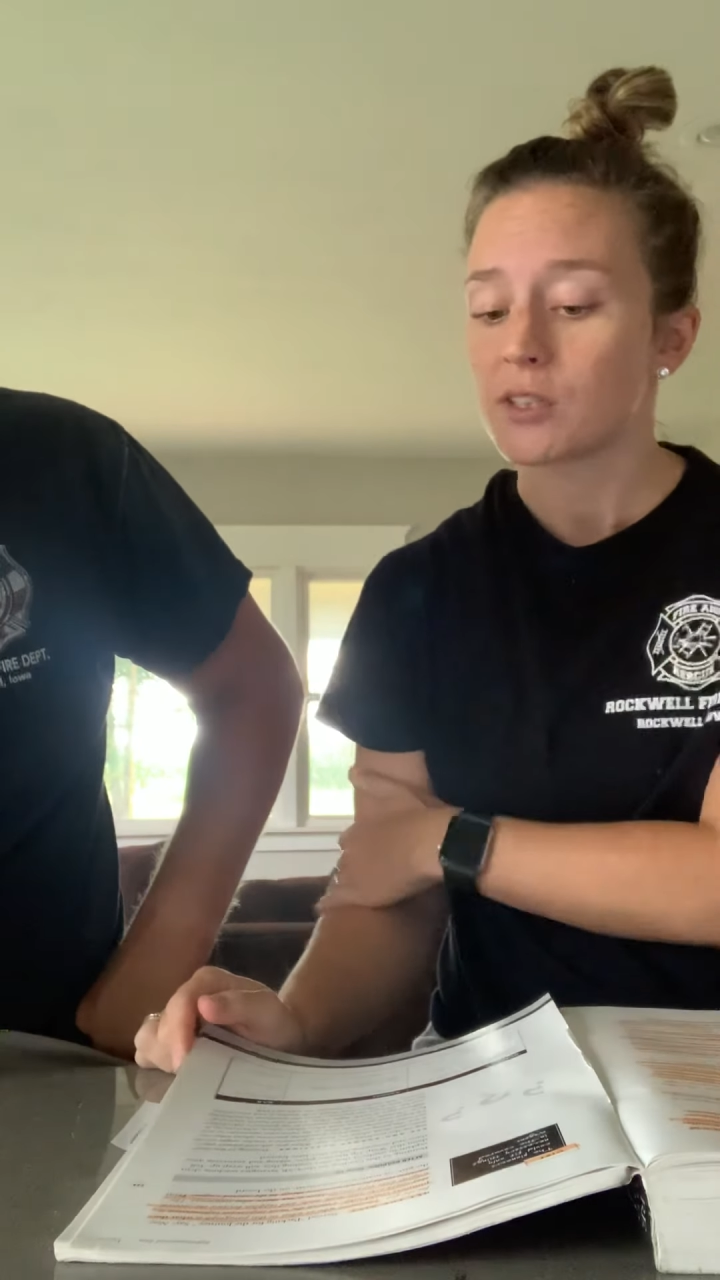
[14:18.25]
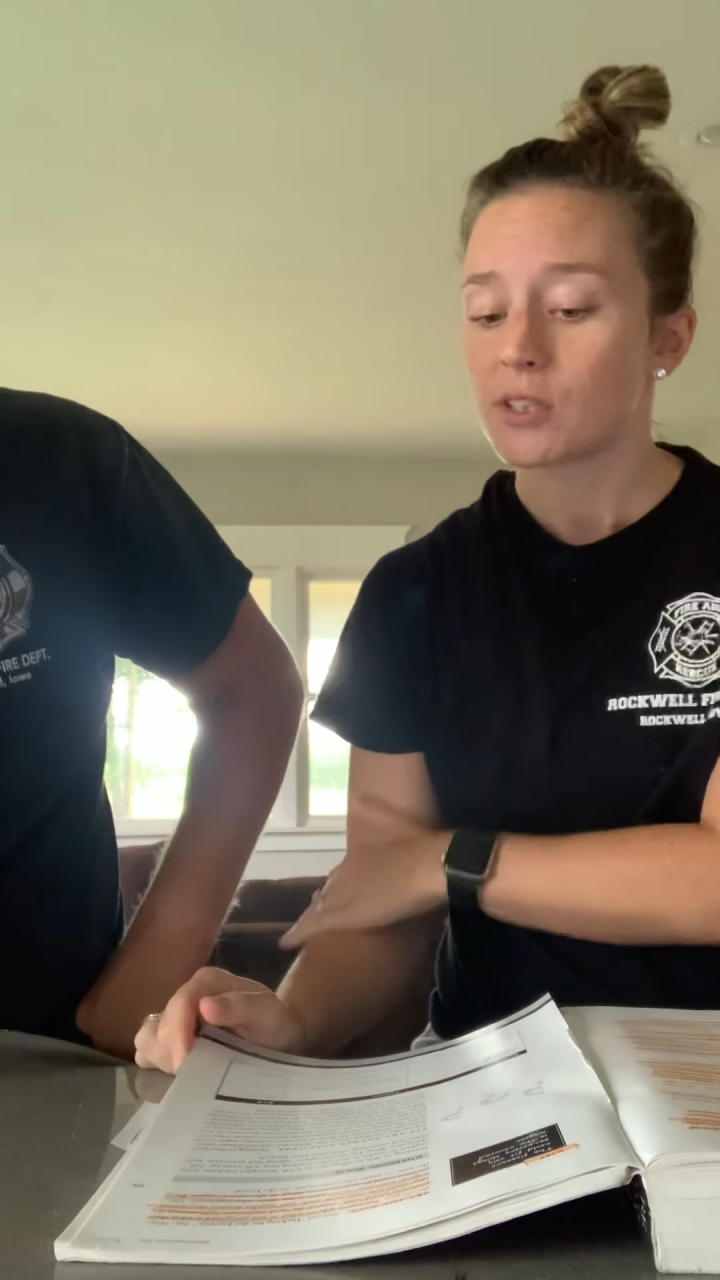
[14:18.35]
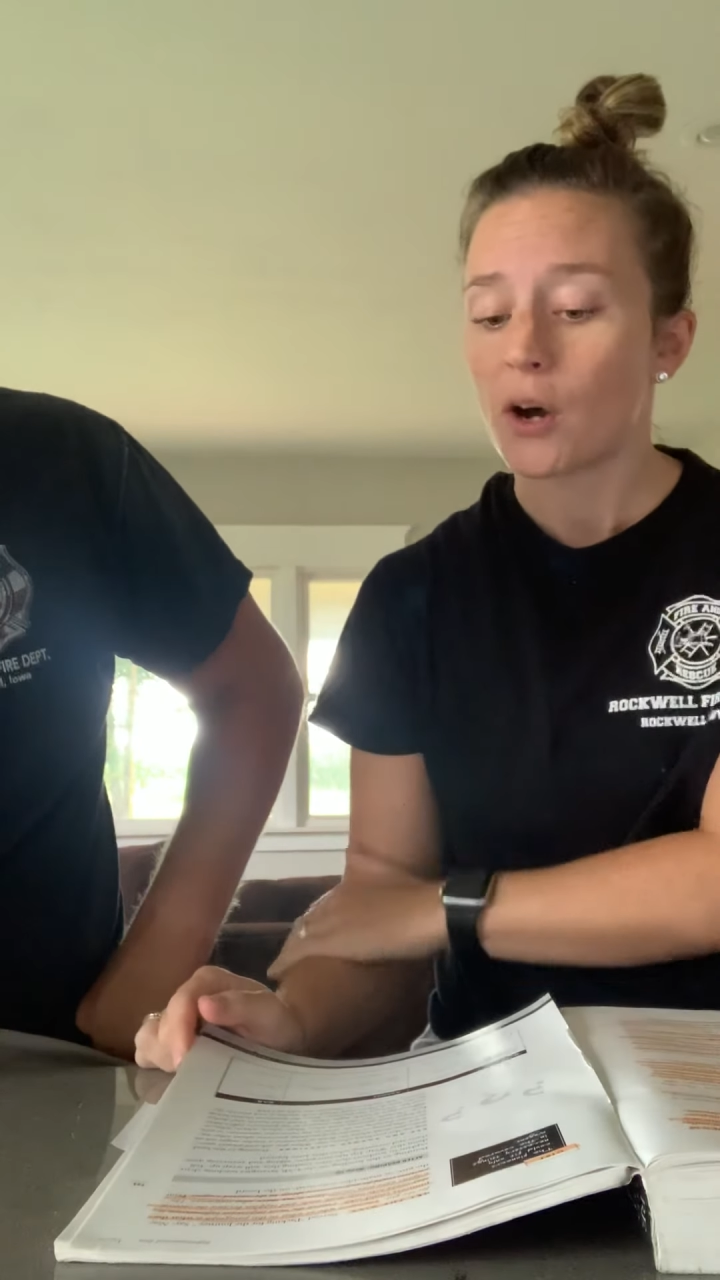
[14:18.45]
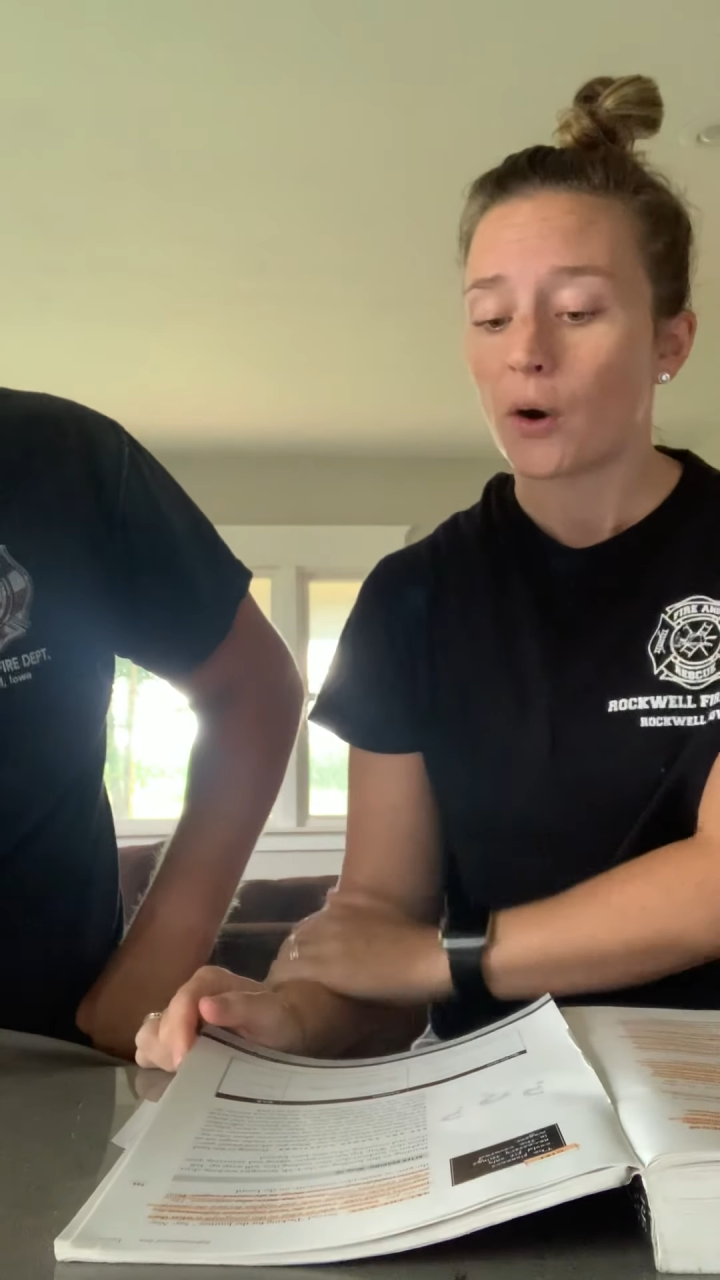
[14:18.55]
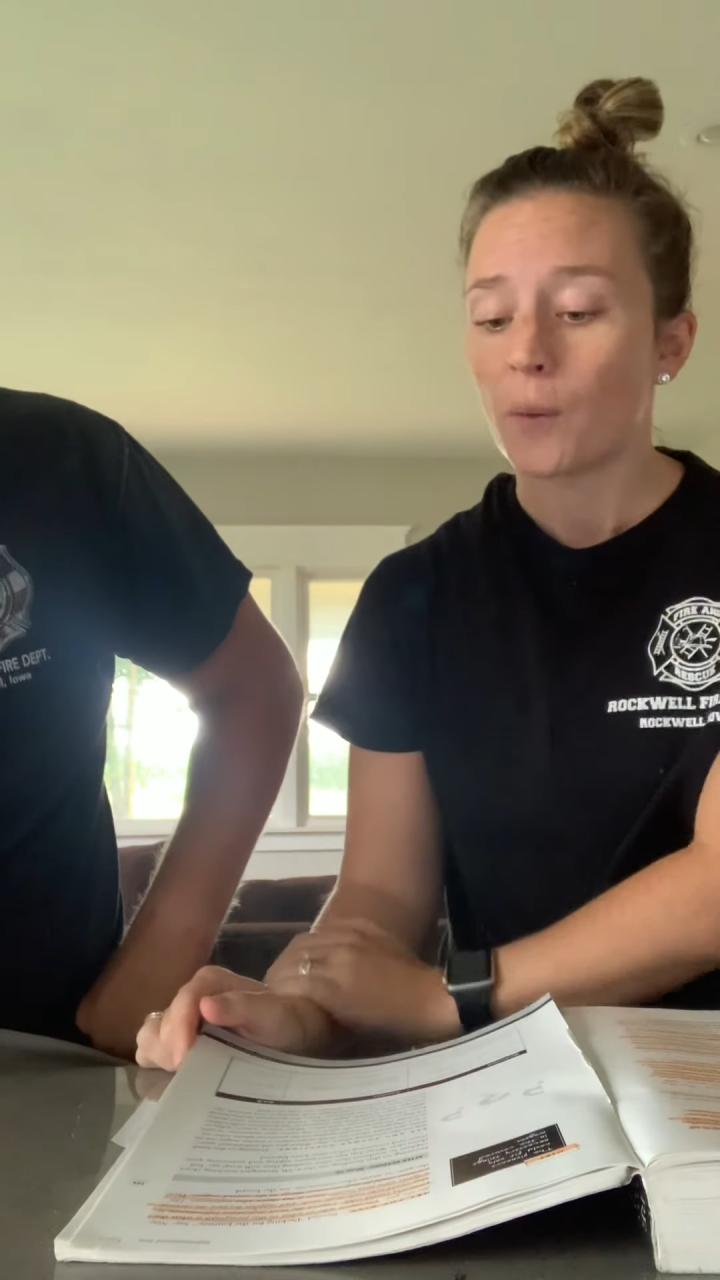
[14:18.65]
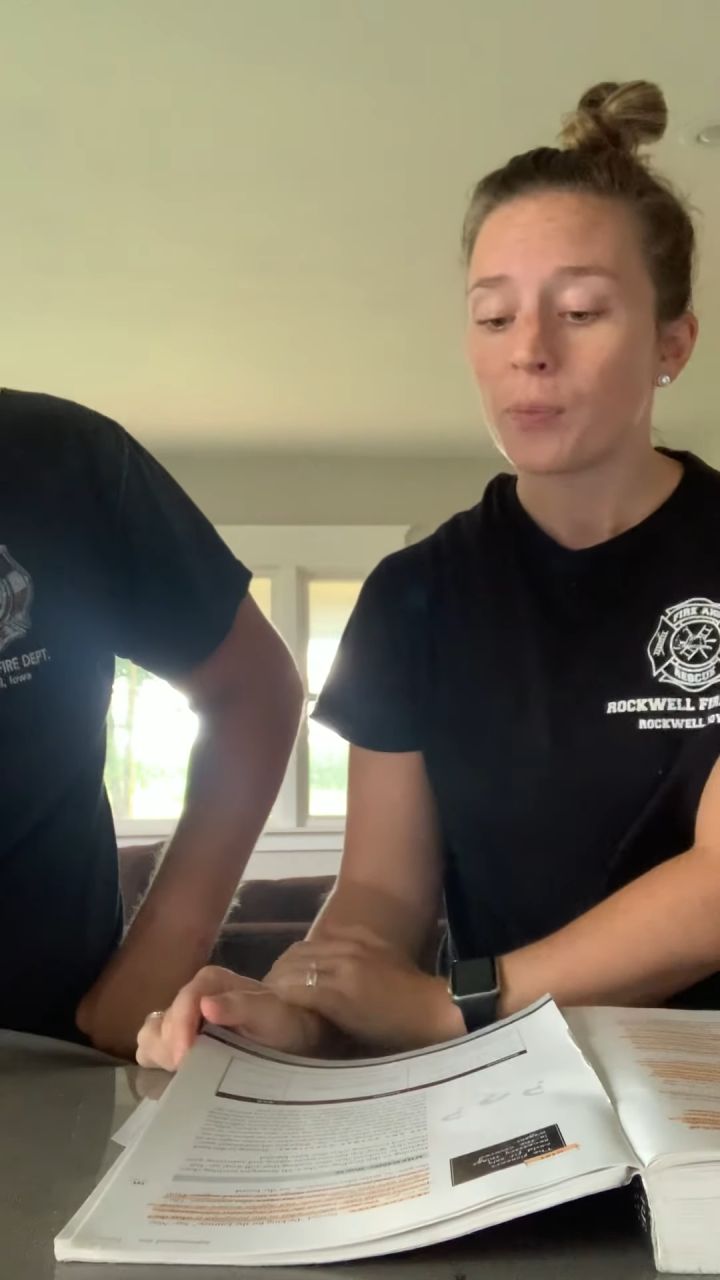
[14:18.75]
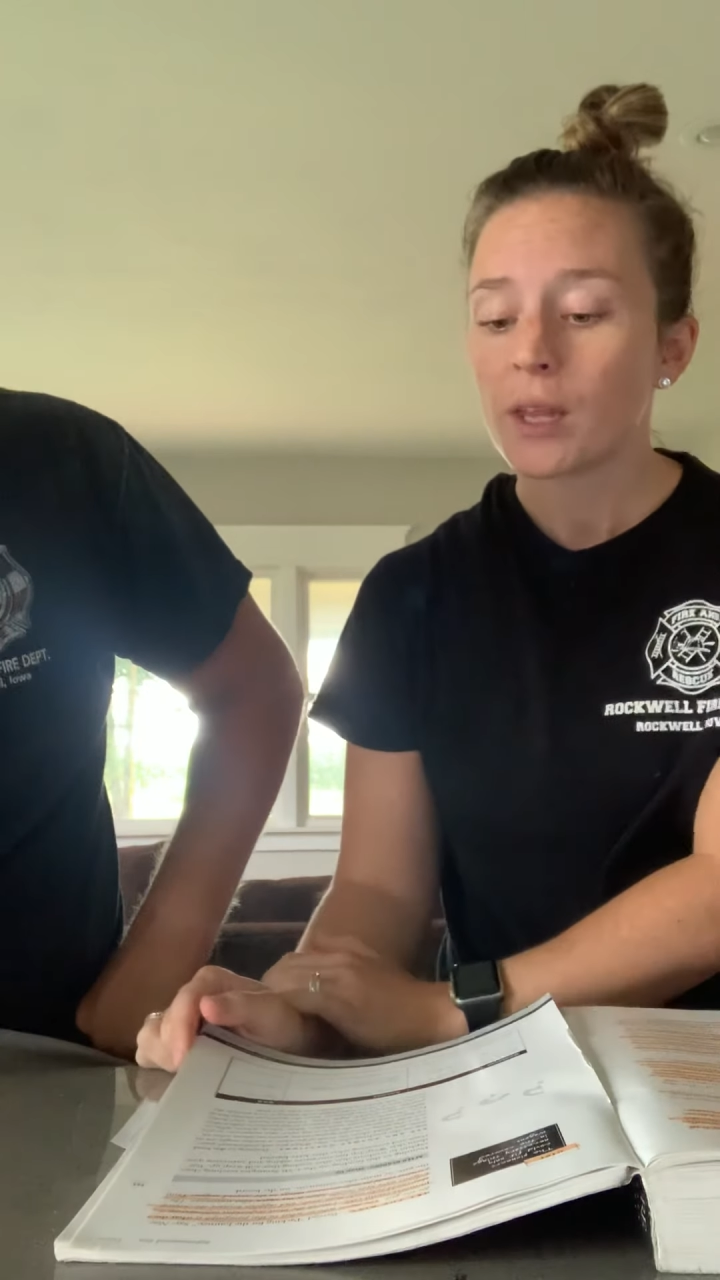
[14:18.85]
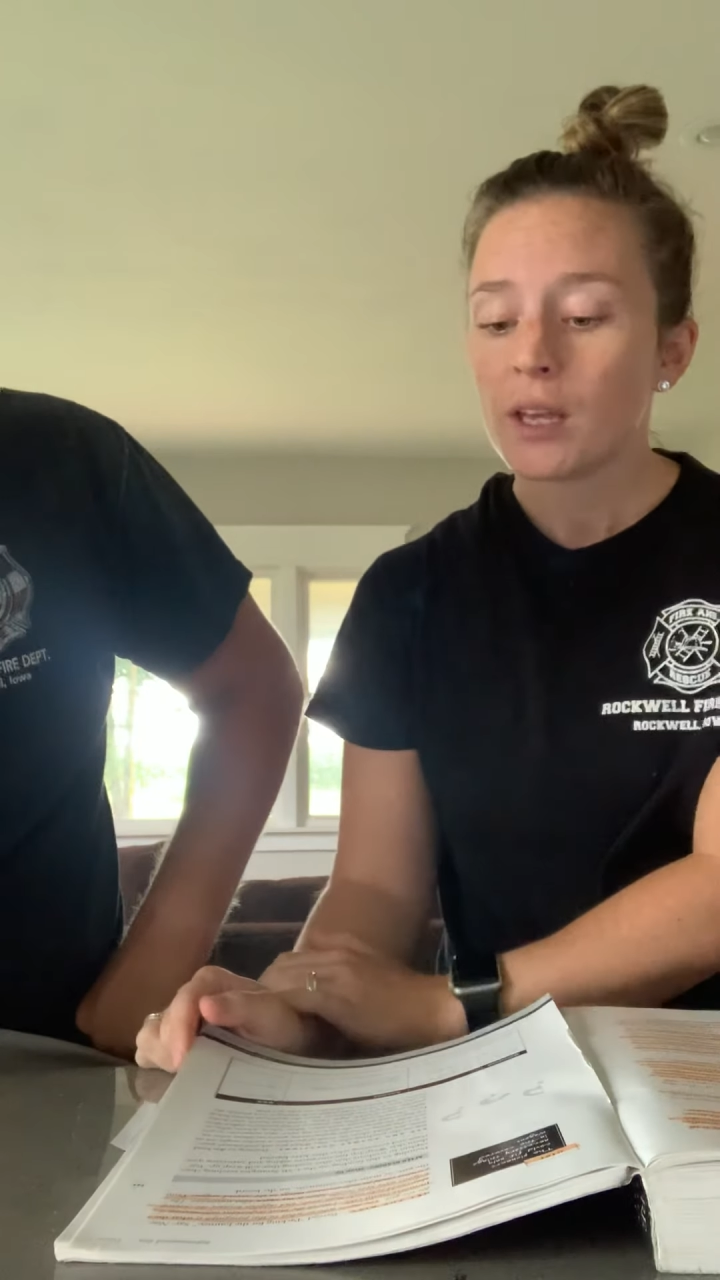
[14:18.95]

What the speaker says: So